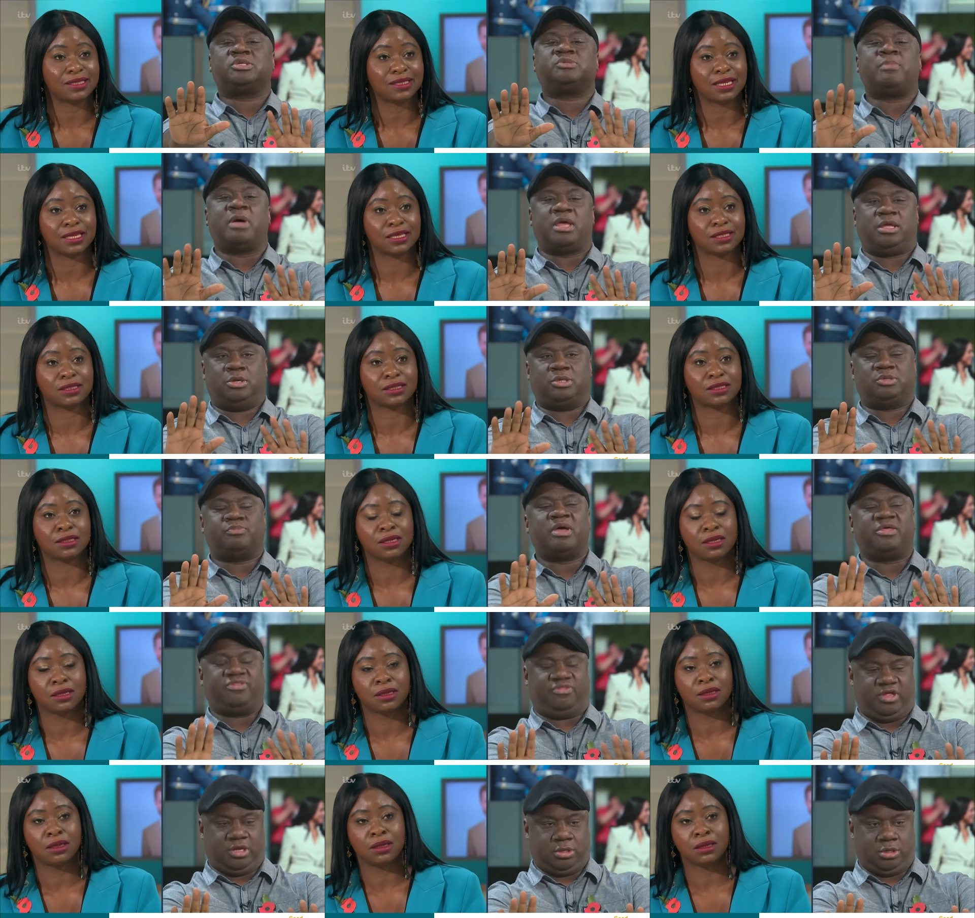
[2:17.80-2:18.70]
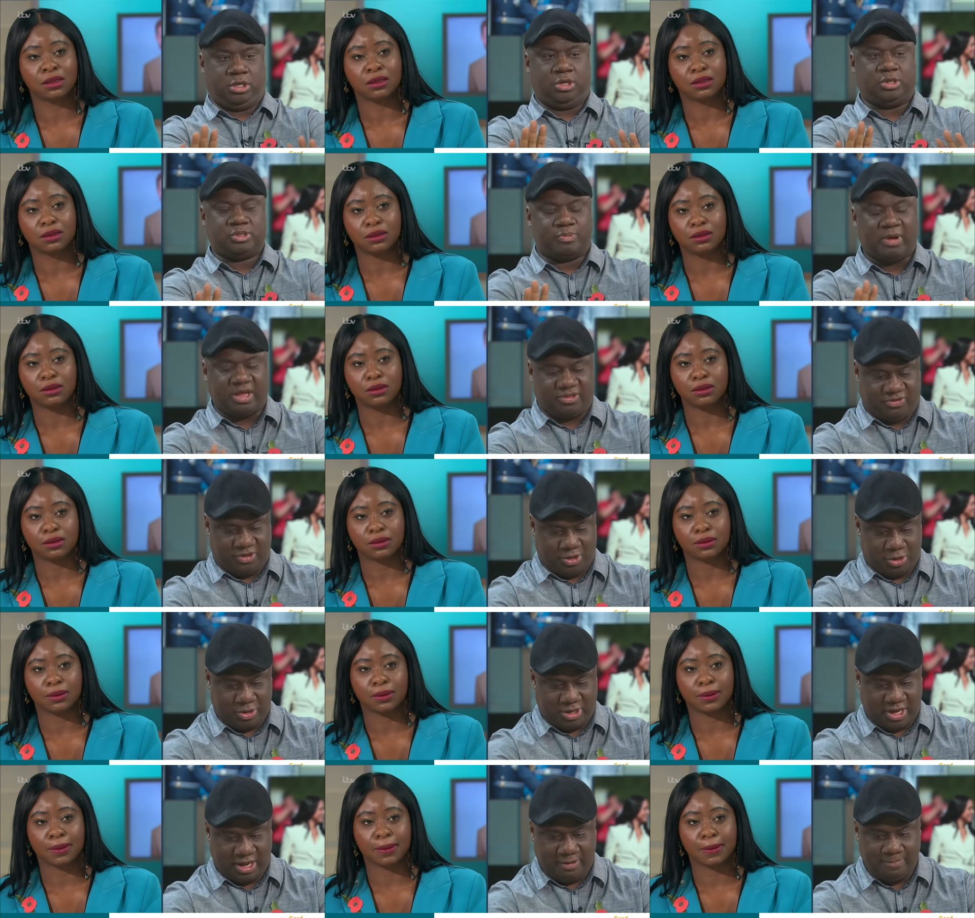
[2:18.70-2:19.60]
Speaker 1: basis. OK, here's my thing. Here's my thing,
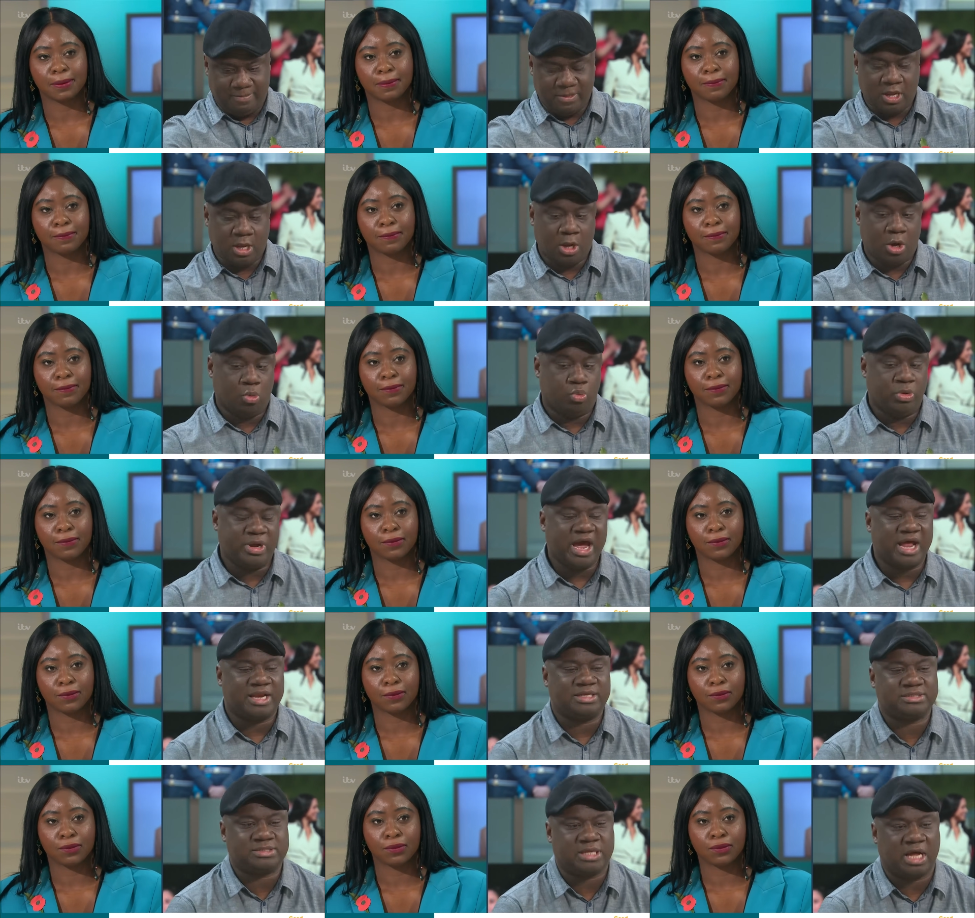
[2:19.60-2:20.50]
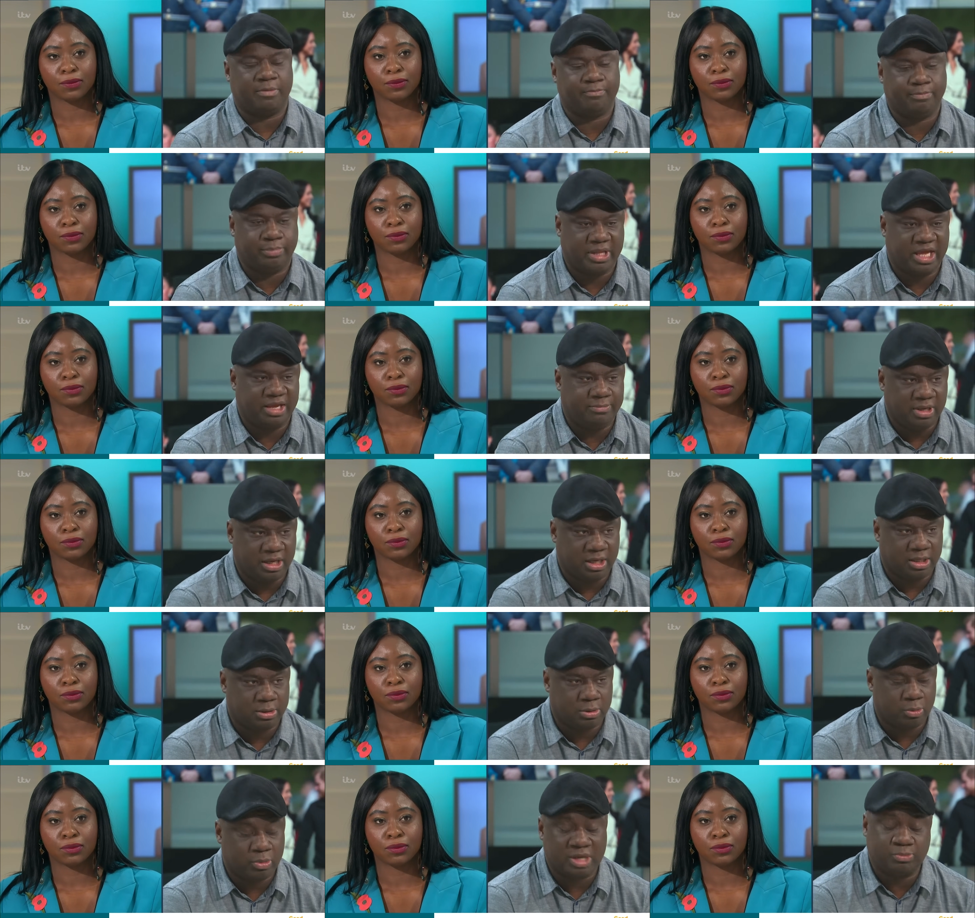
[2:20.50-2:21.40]
OK? We've got to stop
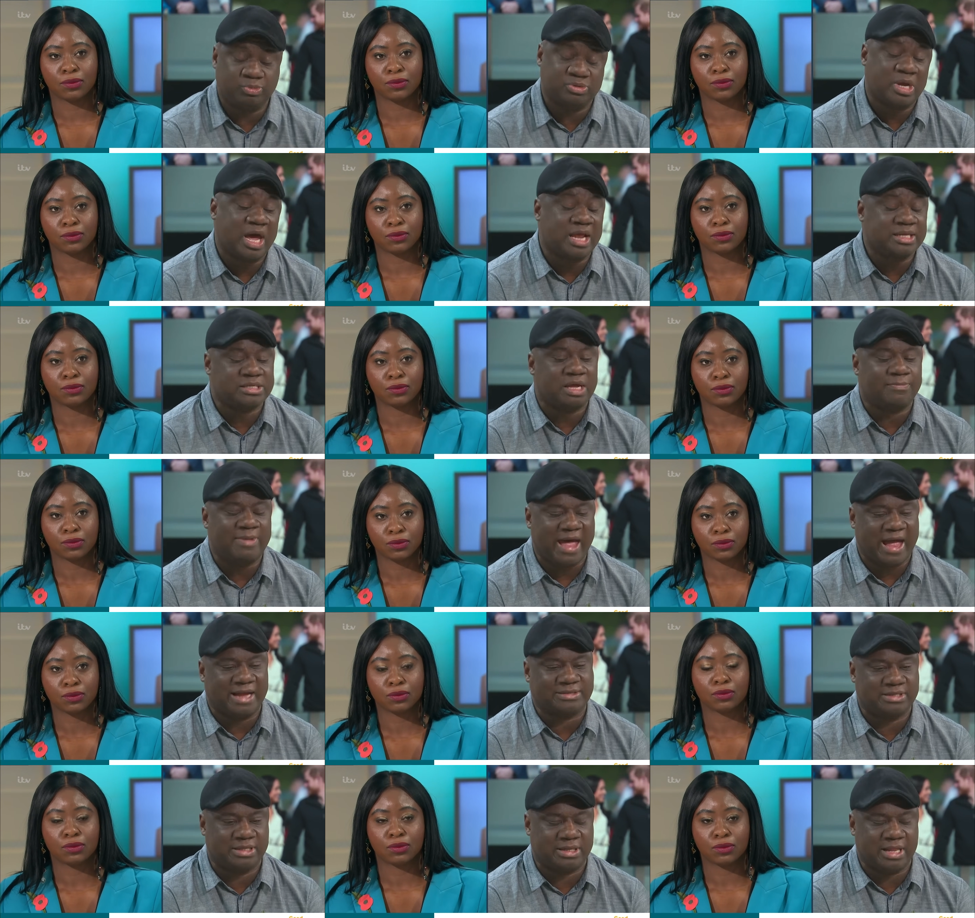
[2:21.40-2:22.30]
blaming... We've got to stop acting